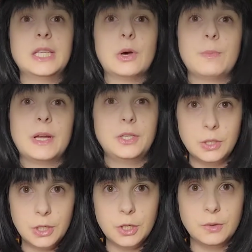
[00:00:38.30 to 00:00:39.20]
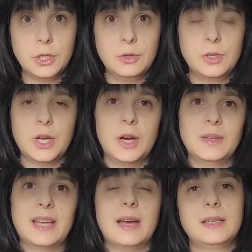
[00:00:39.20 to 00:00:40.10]
So with my two YouTube
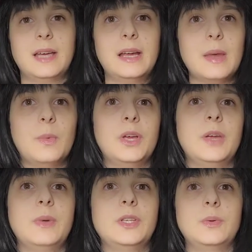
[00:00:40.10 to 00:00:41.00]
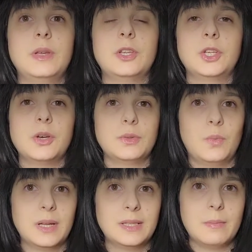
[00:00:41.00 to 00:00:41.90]
shows, I decided I'm only going to be doing the shows
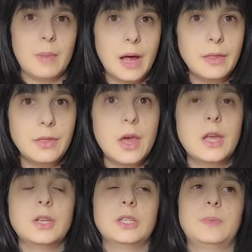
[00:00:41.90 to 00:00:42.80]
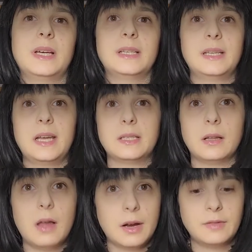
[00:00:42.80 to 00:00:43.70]
once a month just because it takes a
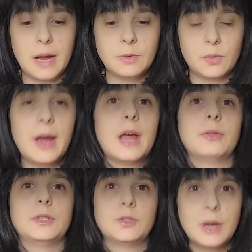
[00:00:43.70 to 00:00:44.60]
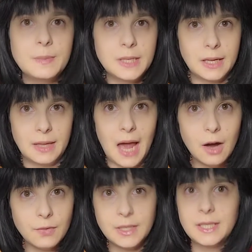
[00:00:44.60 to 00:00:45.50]
lot of time to write out the script, to get the
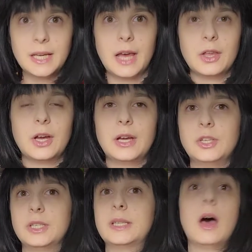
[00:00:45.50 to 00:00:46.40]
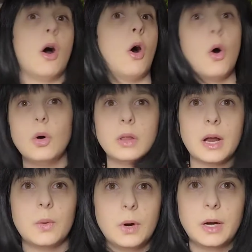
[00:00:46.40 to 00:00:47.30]
outfits together. It's just a whole
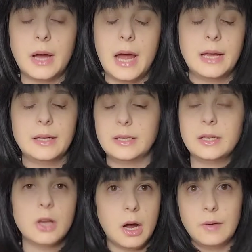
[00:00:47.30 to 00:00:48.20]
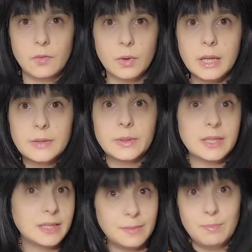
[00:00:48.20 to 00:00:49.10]
lot of work. I did not even realize it was
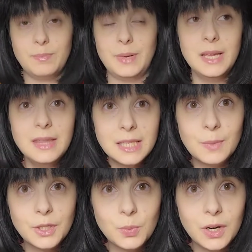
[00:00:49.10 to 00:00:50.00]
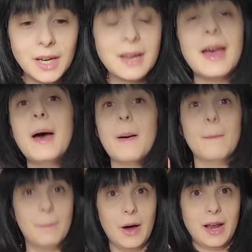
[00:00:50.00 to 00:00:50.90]
going to be this much work,
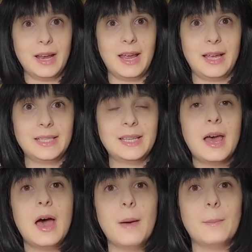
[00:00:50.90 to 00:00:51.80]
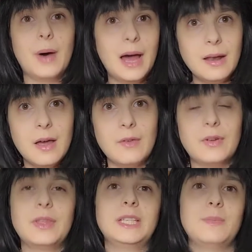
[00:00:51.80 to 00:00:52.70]
but it is. But
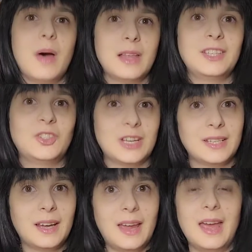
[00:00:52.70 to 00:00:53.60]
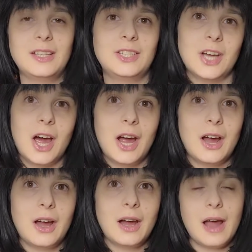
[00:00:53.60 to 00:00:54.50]
for this month's Dress Like a
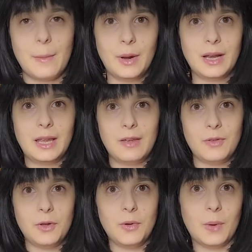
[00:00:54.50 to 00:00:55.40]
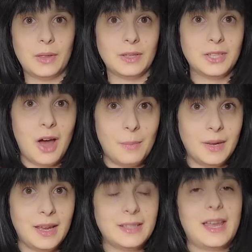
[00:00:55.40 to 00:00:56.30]
K-Star, I'm going to give you what the
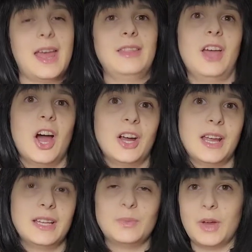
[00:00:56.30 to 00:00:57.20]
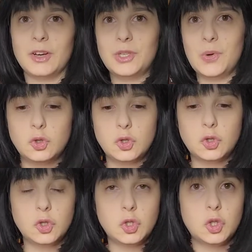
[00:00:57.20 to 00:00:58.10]
topic is and the artist. We are doing
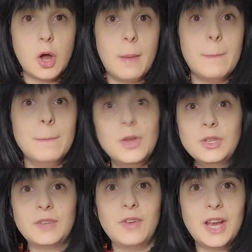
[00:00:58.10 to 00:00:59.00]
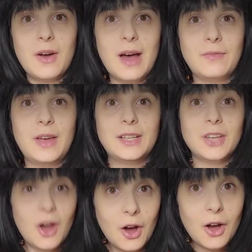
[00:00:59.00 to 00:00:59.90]
music video outfits.
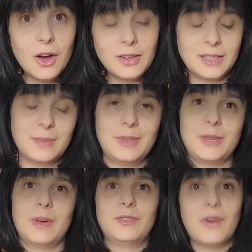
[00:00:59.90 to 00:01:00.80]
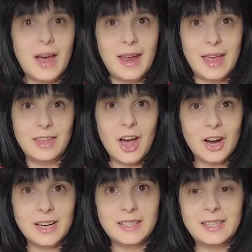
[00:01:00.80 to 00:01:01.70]
Oh, this is going to be so much fun. And the
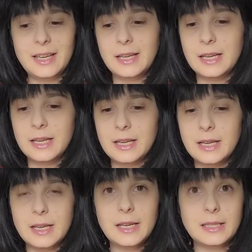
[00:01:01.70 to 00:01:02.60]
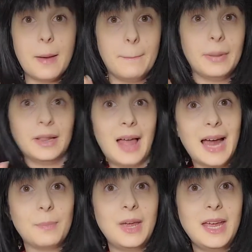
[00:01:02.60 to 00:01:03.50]
artist is
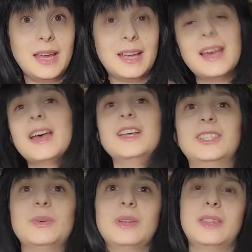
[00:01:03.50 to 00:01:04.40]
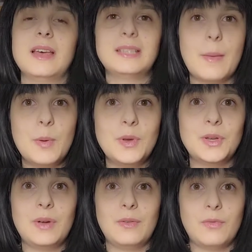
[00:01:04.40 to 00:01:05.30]
Blackpink. So with this, I'm going to be
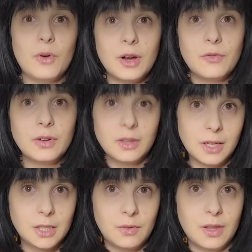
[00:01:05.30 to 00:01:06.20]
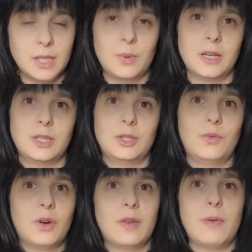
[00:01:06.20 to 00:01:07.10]
doing four different looks for this one because there's
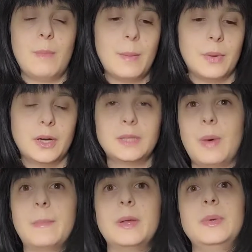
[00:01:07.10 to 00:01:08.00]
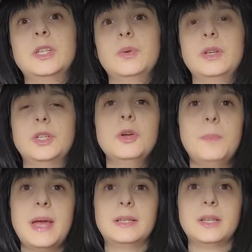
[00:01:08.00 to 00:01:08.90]
four different members, but I'm going to be doing two
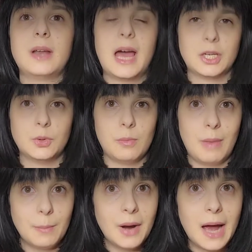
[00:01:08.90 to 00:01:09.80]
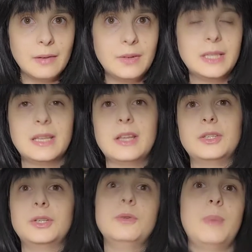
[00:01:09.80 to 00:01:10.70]
based on actual member outfits and then
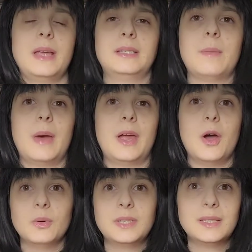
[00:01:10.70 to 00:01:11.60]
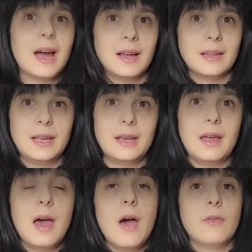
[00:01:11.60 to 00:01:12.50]
two based on my own styling
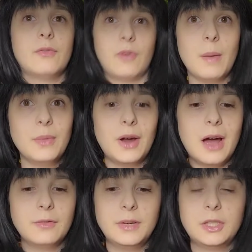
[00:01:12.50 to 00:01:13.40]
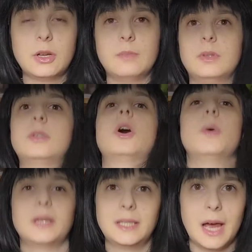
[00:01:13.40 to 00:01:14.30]
from their outfits. So I'm so
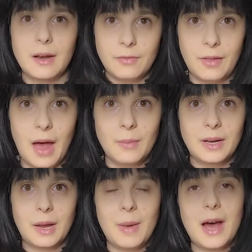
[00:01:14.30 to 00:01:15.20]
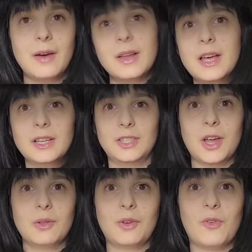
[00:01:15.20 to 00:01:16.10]
excited for that when it come out.
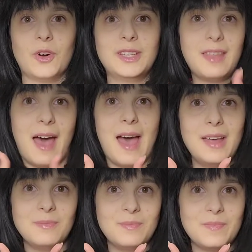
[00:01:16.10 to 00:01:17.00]
So look forward to that.